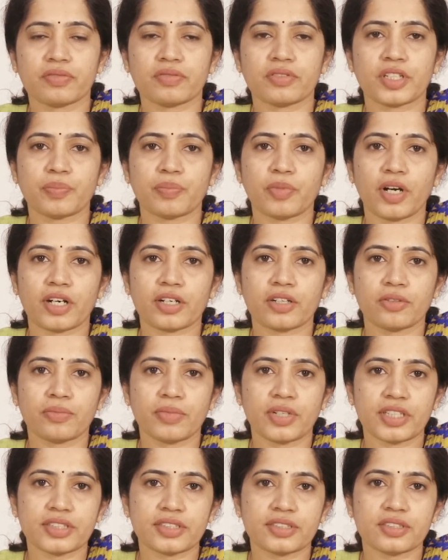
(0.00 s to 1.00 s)
Reproductive
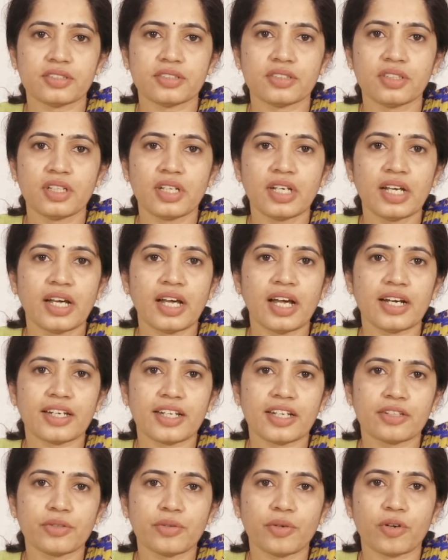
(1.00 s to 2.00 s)
Medicine at
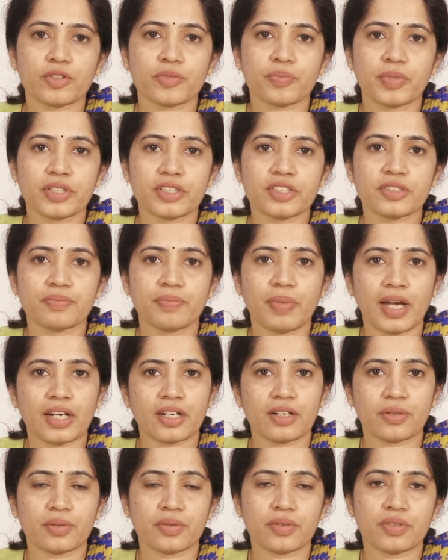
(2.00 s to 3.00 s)
NU Hospitals,
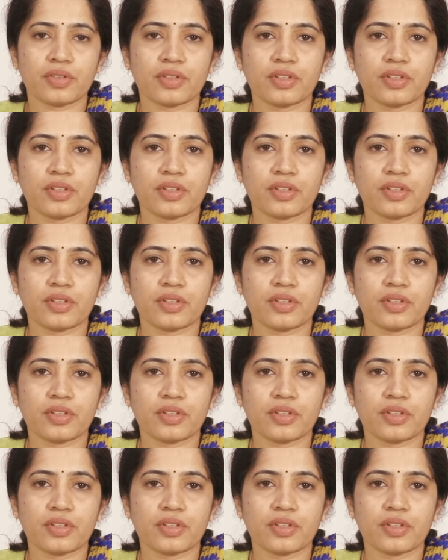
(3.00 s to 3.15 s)
Bangalore.